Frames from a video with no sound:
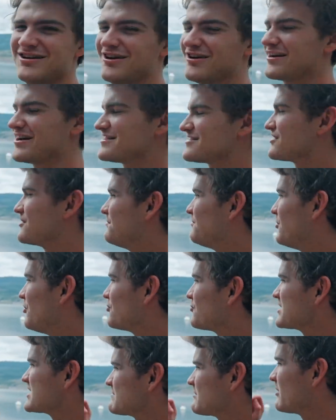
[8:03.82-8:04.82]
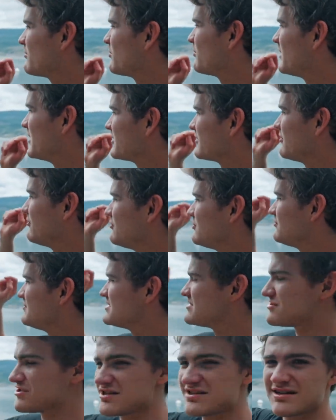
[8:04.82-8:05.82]
Okay, so the bouldering spot we want to go to
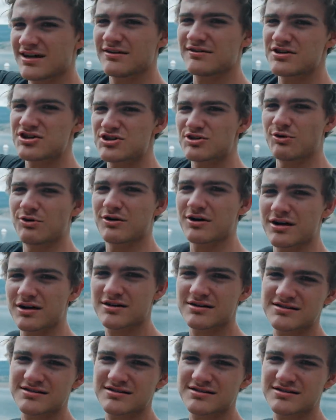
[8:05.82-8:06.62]
is just down the shore.